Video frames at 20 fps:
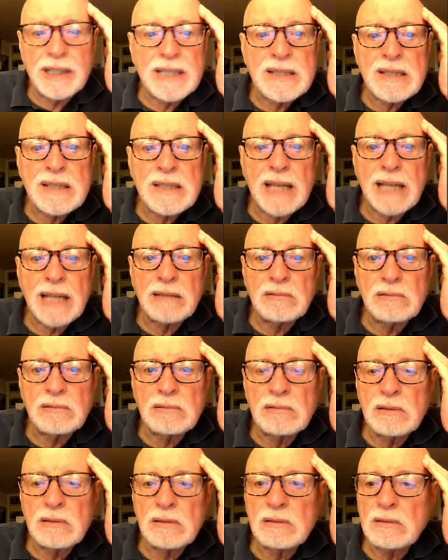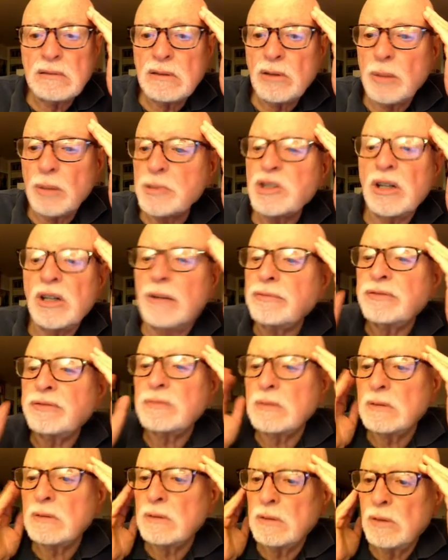is that Gorbachev
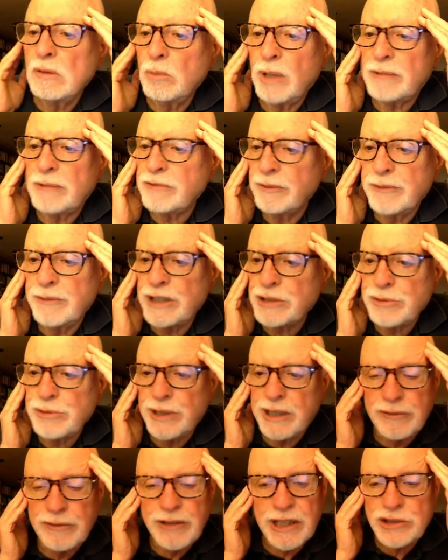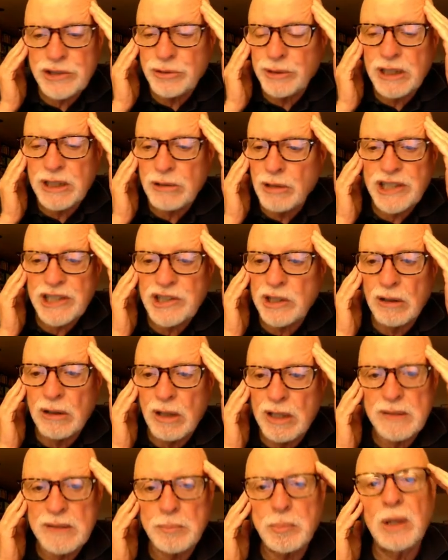went from victory to victory, crushing
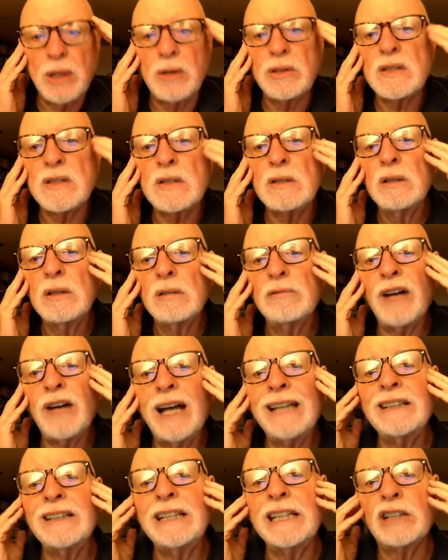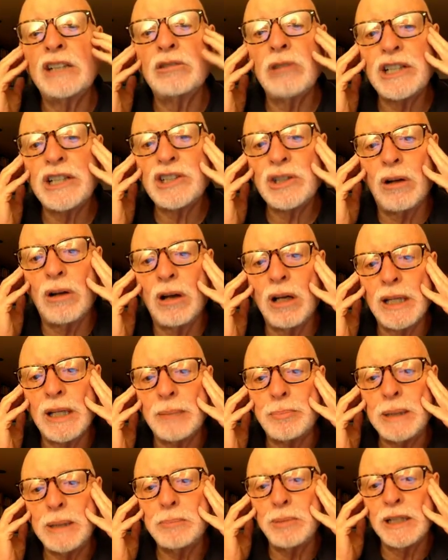all his opponents. Finally, he crushed all of the
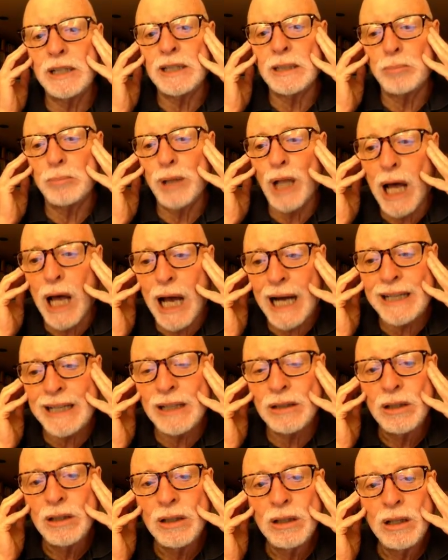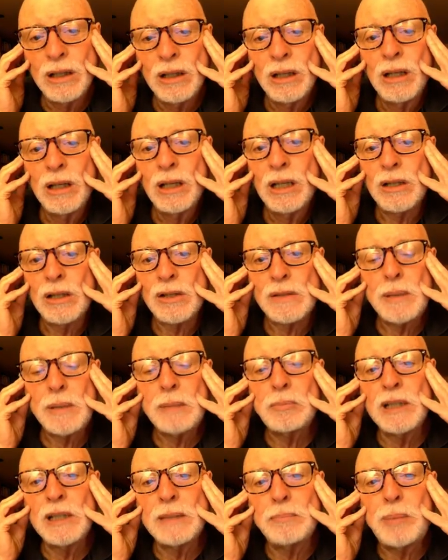people in the bloc. Those
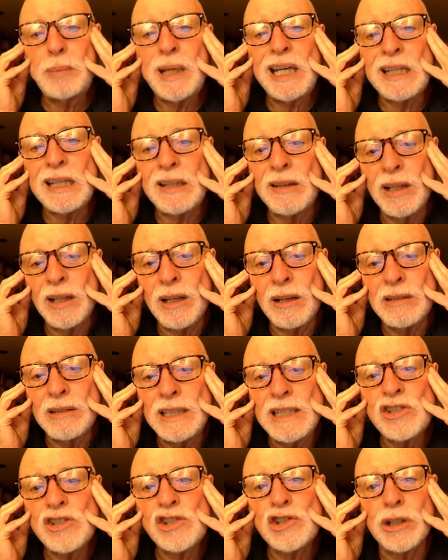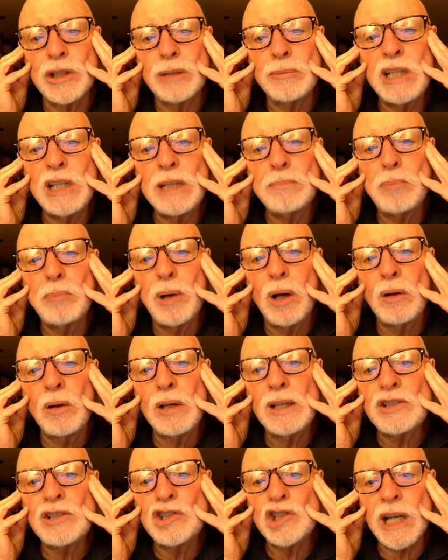people in pink there, East Germany,
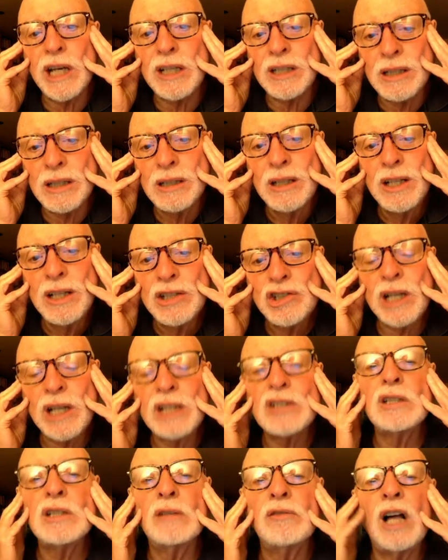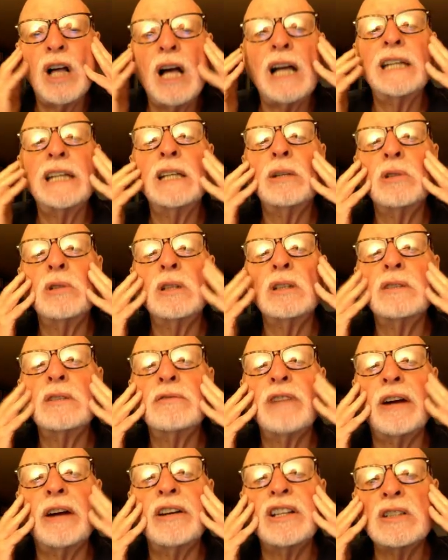Poland, Czech, Czechoslovakia with
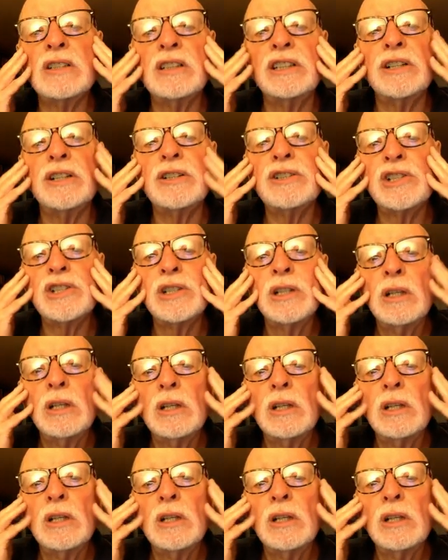various leaders,